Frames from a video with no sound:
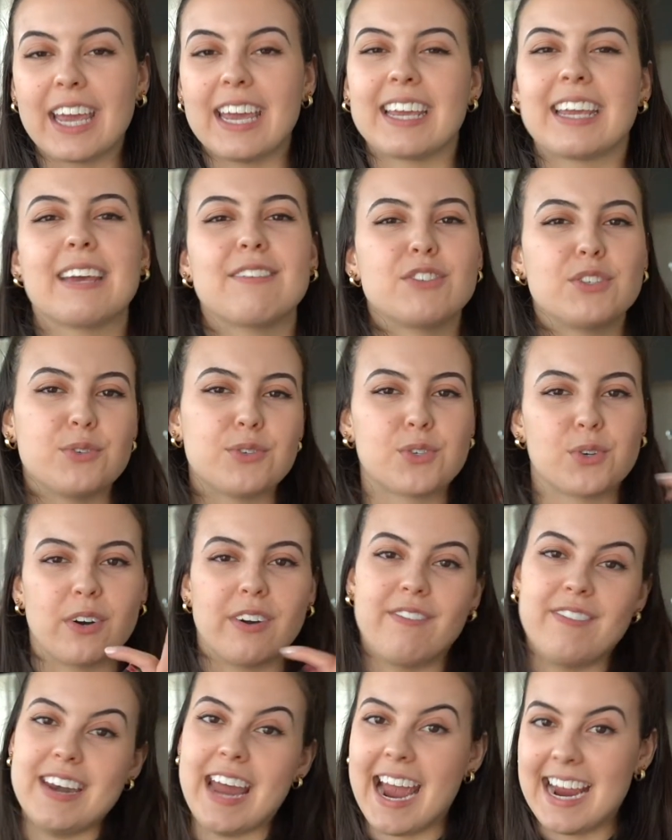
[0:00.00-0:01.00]
It gives you sort
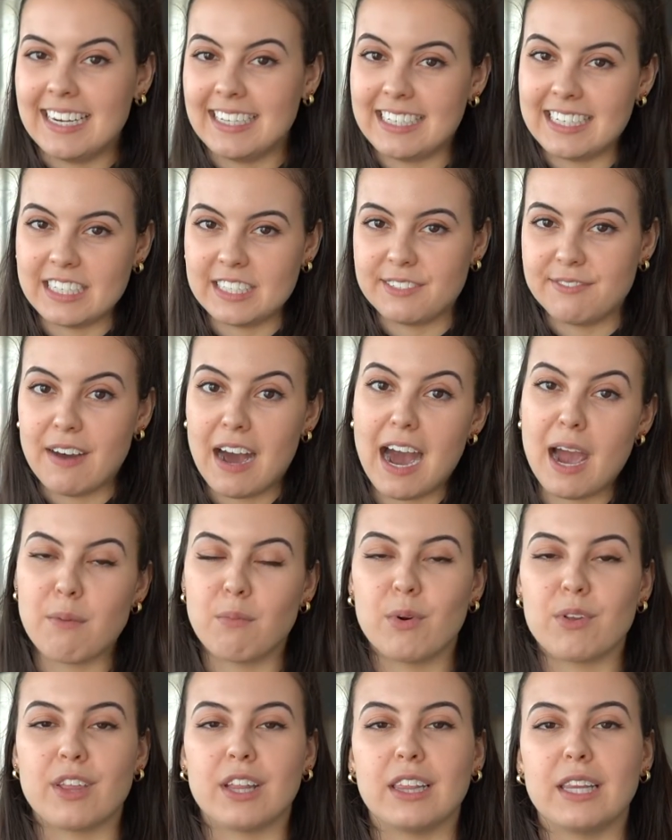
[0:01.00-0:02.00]
of 90s vibe
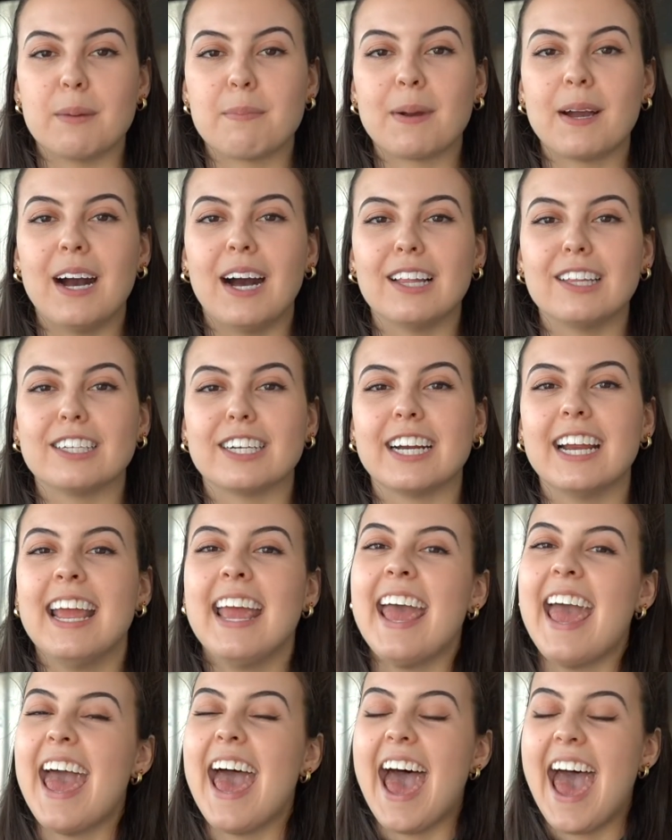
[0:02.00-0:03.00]
with a lip color,
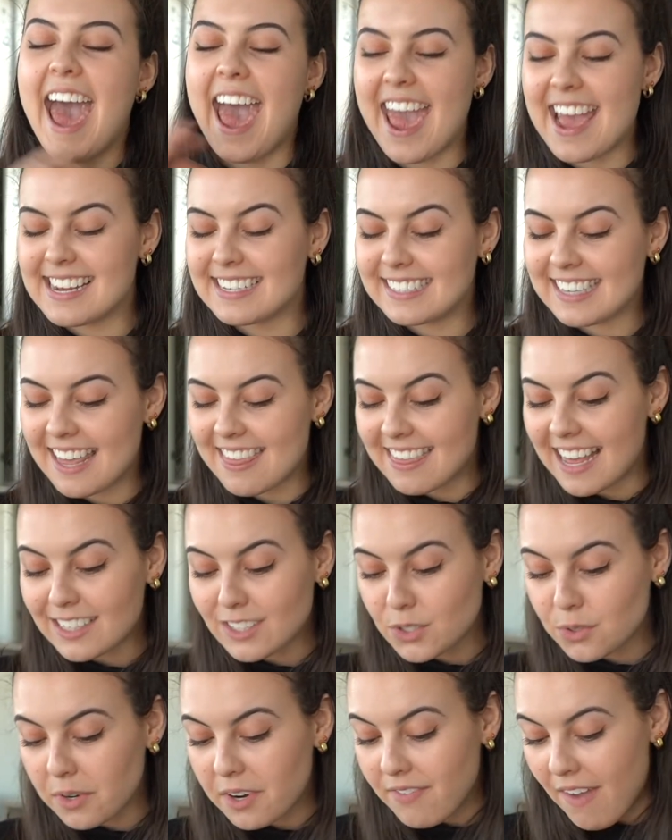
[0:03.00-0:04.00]
and
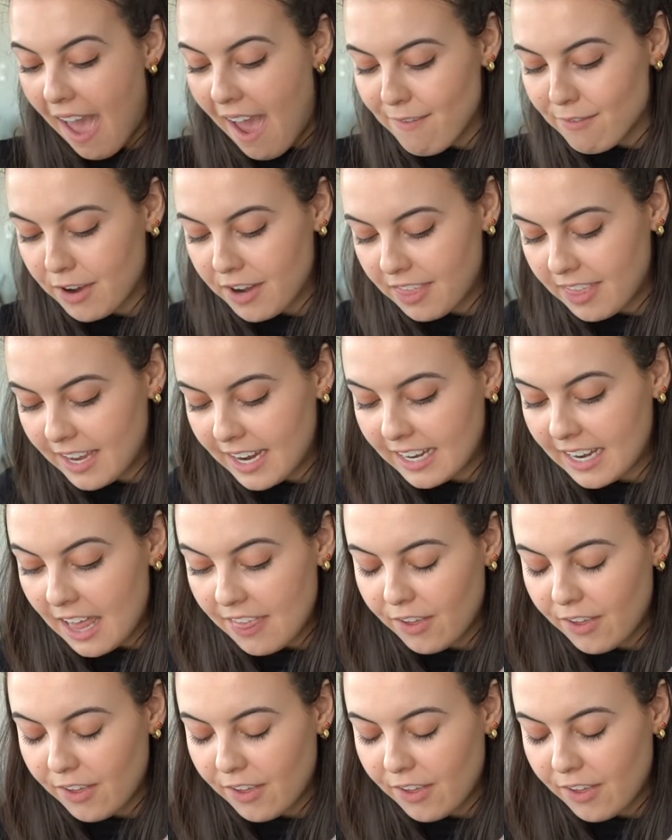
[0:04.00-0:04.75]
that's sort of everything.